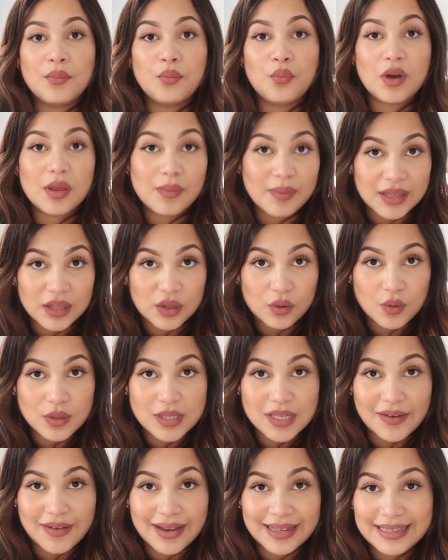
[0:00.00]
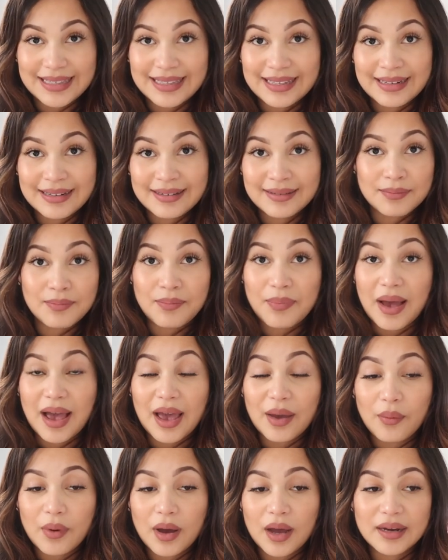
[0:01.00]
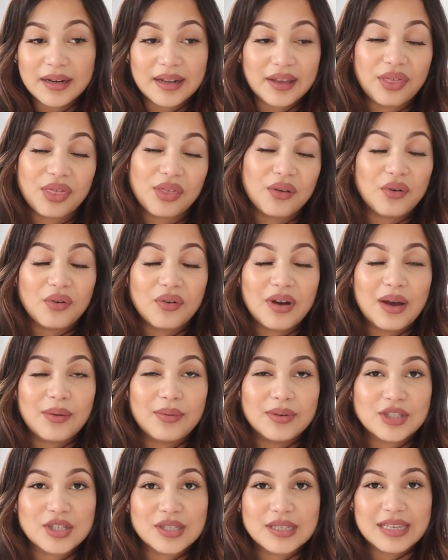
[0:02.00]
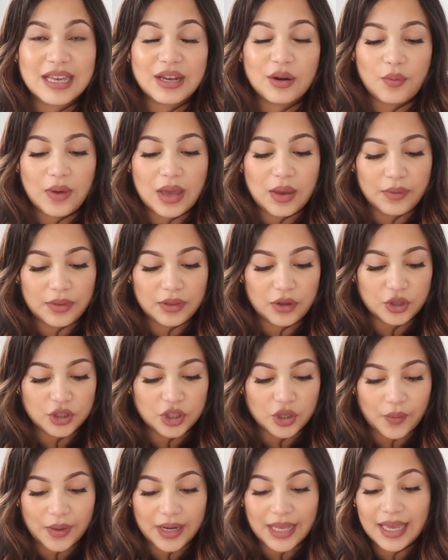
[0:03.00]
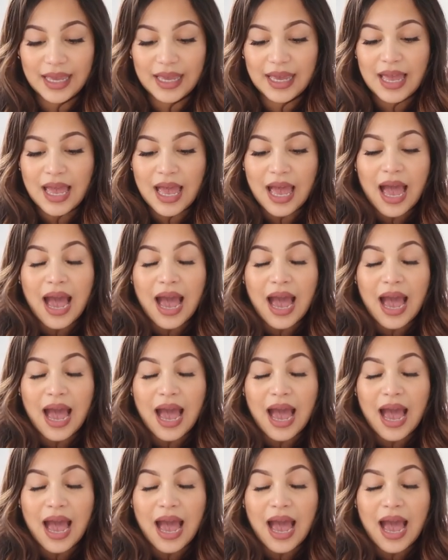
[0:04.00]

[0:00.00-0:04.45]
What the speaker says: With my daughter, I didn't buy one. I thought I would just get away with not doing it.